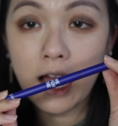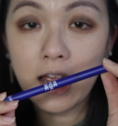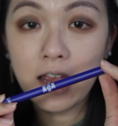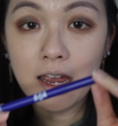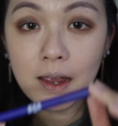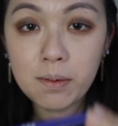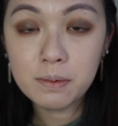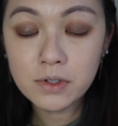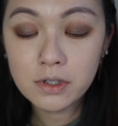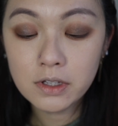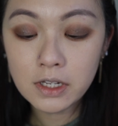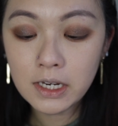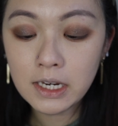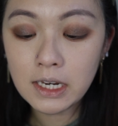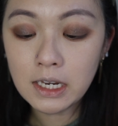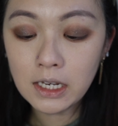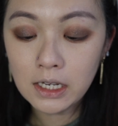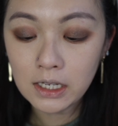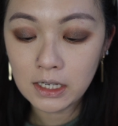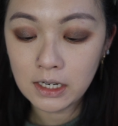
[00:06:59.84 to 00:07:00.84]
I
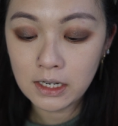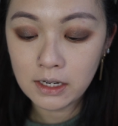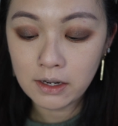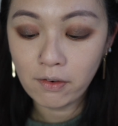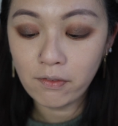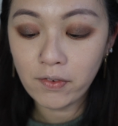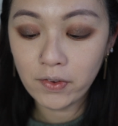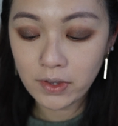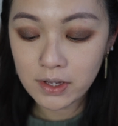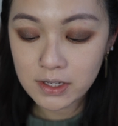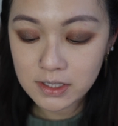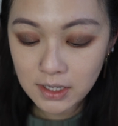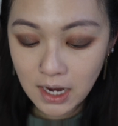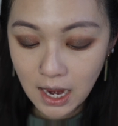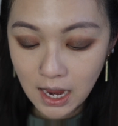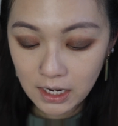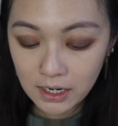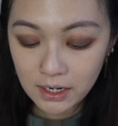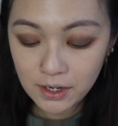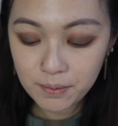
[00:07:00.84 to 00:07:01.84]
absolutely love this
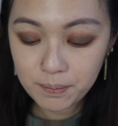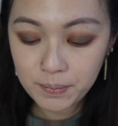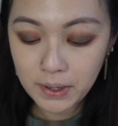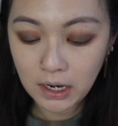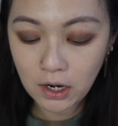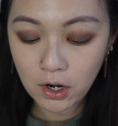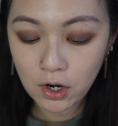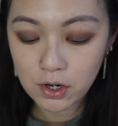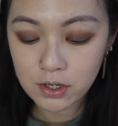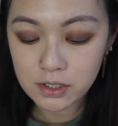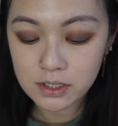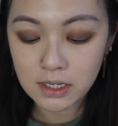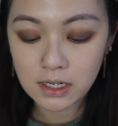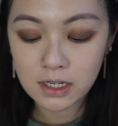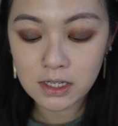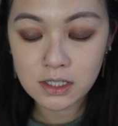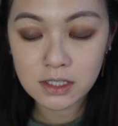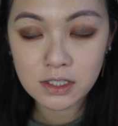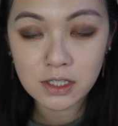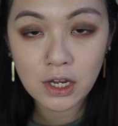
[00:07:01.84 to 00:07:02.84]
color because it
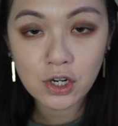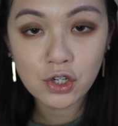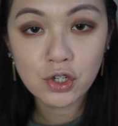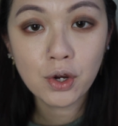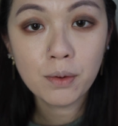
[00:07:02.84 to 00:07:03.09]
is such